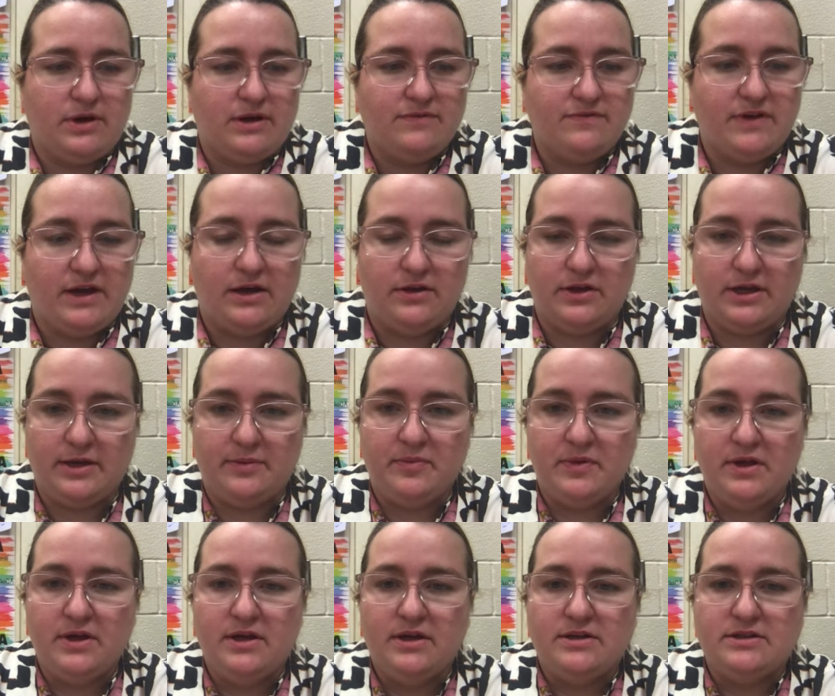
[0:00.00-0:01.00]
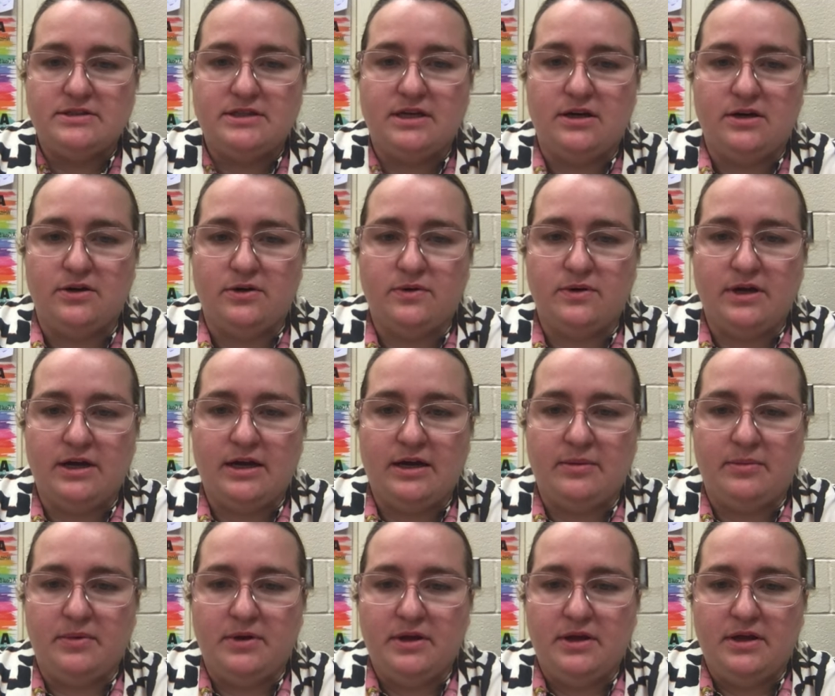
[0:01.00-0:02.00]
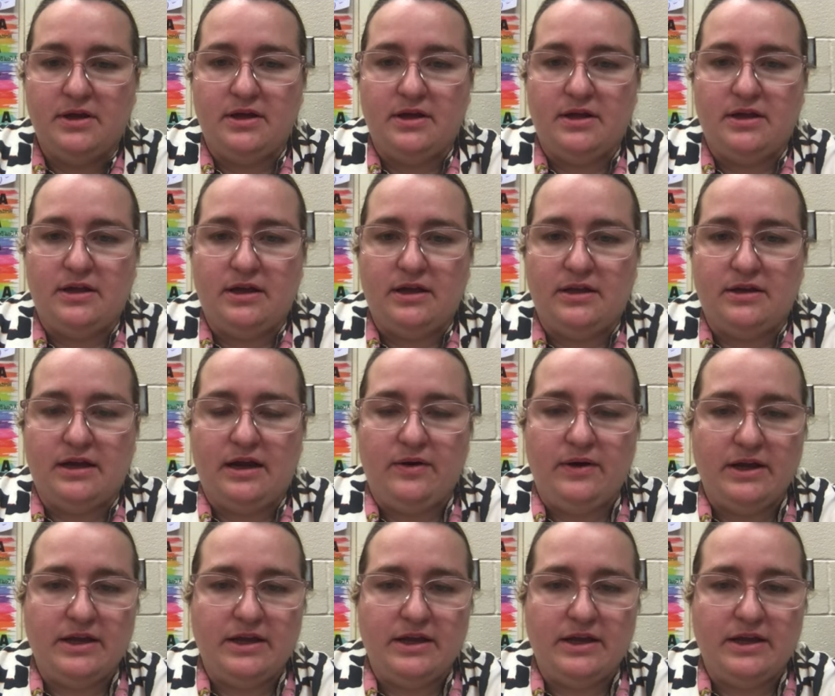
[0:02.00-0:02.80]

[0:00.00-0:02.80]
Valley. So now